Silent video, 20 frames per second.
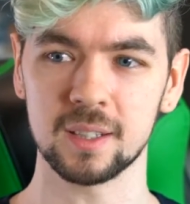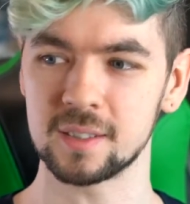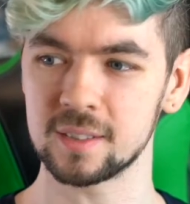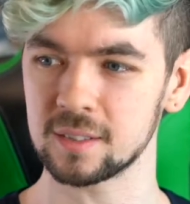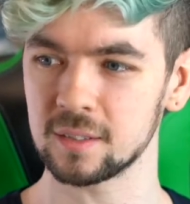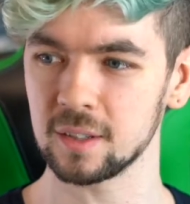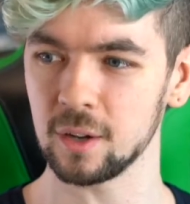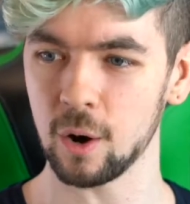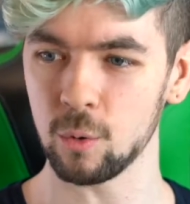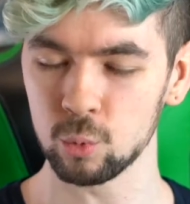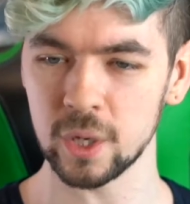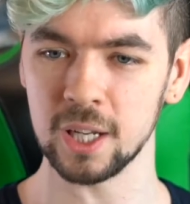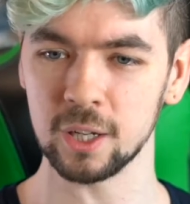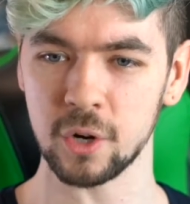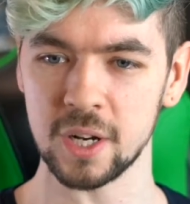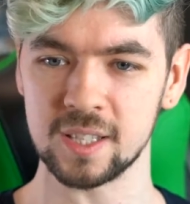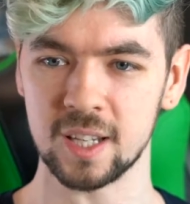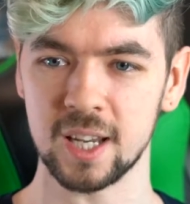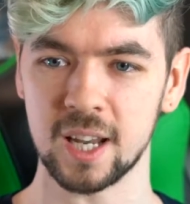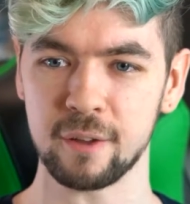It's a really
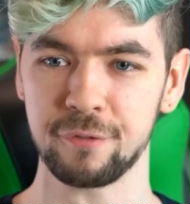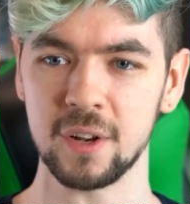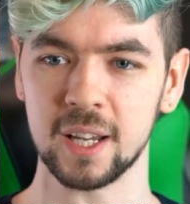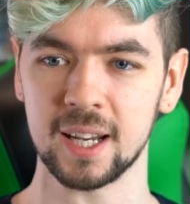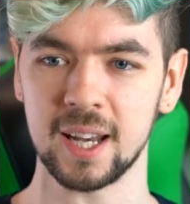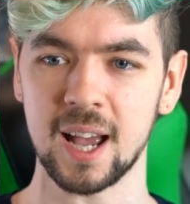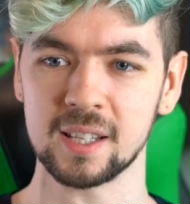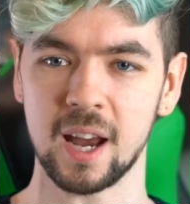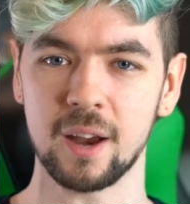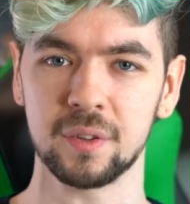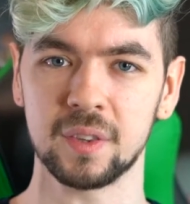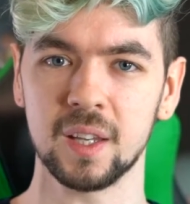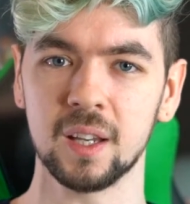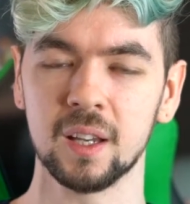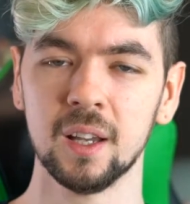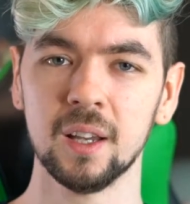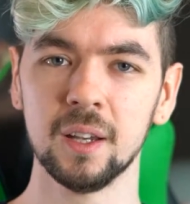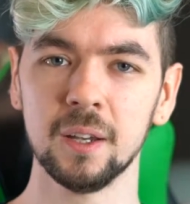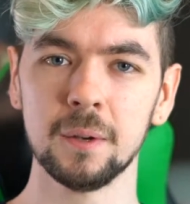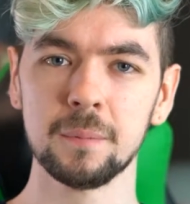great city, and I feel like it has everything
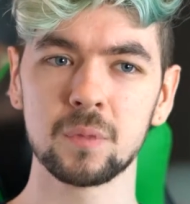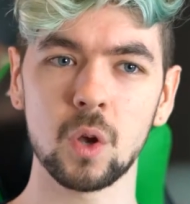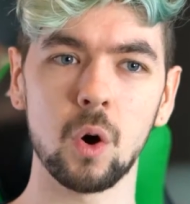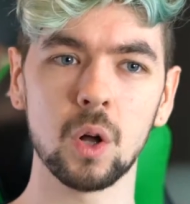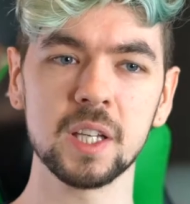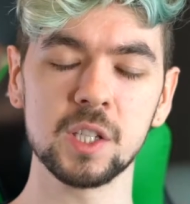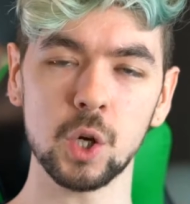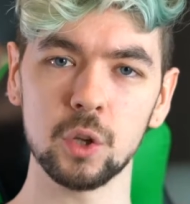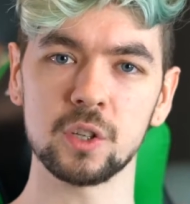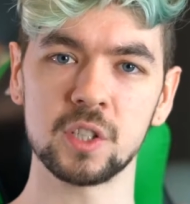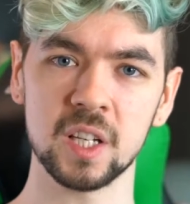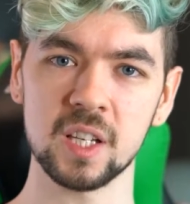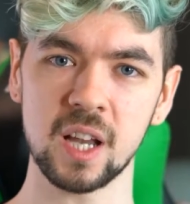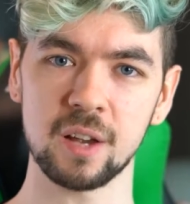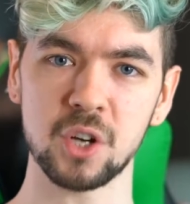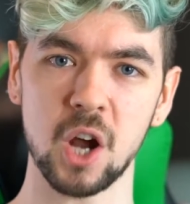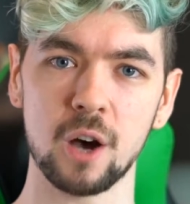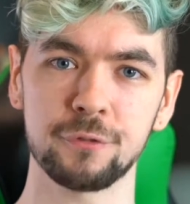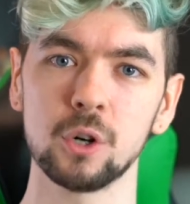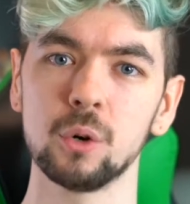all these other cities
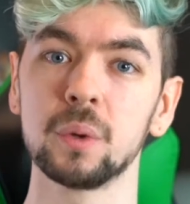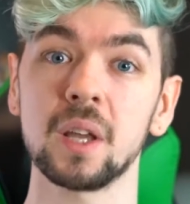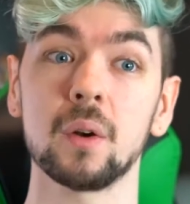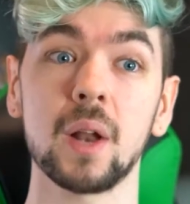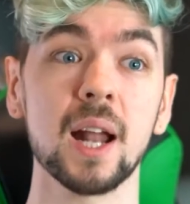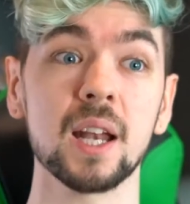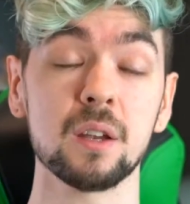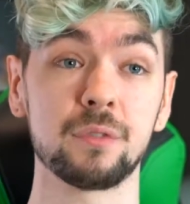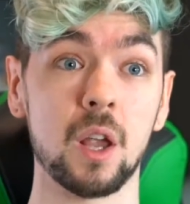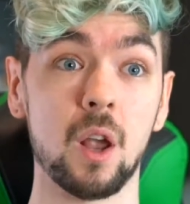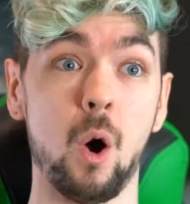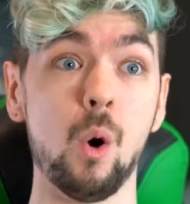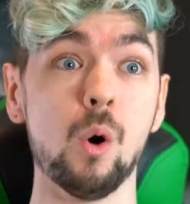have to offer without any of the